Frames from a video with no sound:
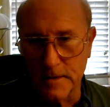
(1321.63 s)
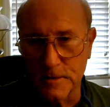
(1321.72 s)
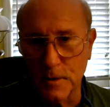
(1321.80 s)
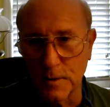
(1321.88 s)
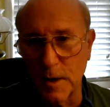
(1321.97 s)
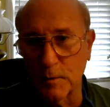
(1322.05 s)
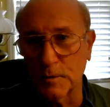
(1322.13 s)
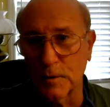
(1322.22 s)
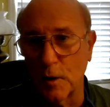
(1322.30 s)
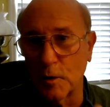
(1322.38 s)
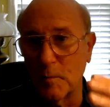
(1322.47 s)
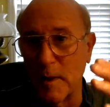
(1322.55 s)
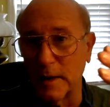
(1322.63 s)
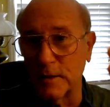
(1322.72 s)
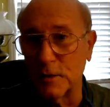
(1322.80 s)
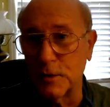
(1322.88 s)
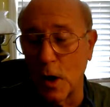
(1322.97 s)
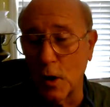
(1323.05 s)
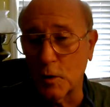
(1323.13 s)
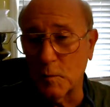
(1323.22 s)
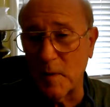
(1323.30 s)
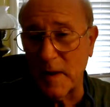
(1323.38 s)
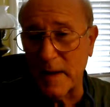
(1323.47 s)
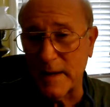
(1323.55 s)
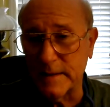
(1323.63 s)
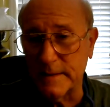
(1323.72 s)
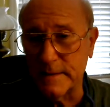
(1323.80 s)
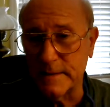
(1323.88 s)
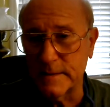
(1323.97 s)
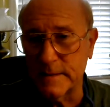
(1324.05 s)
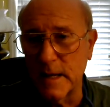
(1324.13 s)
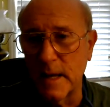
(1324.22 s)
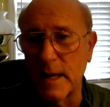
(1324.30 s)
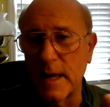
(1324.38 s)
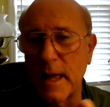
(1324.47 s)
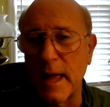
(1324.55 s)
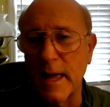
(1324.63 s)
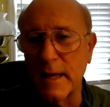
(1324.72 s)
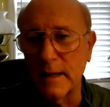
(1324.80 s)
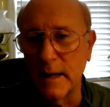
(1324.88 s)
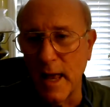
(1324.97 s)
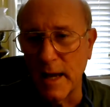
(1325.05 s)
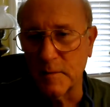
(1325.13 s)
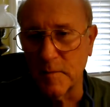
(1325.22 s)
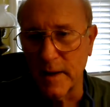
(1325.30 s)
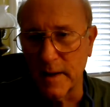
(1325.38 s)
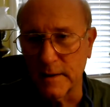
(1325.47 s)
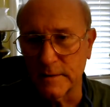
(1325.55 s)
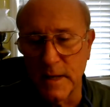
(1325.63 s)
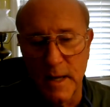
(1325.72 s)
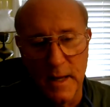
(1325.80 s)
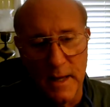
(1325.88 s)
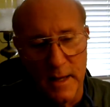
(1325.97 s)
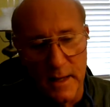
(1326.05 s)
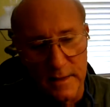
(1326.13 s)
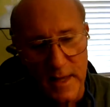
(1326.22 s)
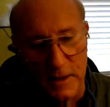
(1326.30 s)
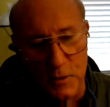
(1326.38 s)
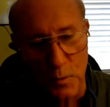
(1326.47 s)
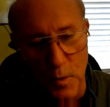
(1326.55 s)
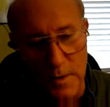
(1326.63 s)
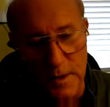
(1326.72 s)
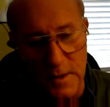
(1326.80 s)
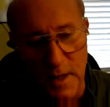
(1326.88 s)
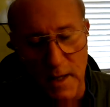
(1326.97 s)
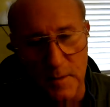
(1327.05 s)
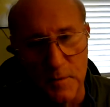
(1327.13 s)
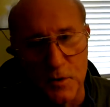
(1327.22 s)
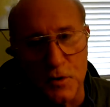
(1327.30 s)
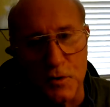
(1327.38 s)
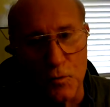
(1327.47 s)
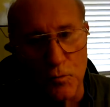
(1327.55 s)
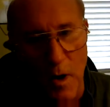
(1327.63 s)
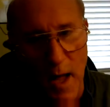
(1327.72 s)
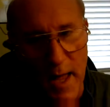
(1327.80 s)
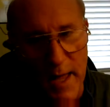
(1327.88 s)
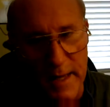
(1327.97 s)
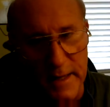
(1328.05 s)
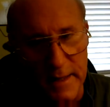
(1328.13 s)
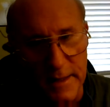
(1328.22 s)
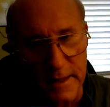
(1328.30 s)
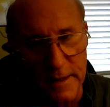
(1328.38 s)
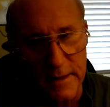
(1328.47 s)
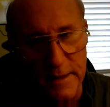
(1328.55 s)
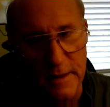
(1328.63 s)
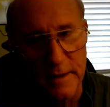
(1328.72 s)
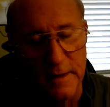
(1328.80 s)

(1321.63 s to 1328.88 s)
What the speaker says: And so they will talk about dark bands and light bands. That's where the name striated